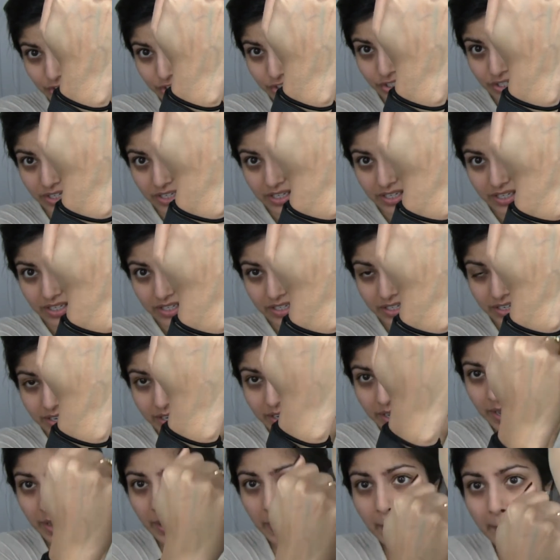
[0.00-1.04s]
sheen,
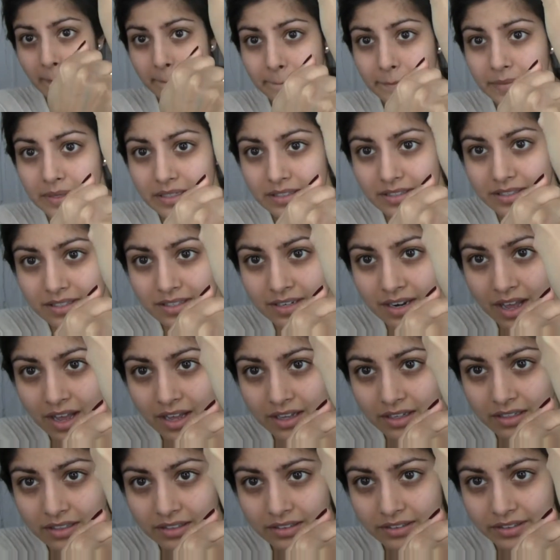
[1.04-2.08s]
but it's not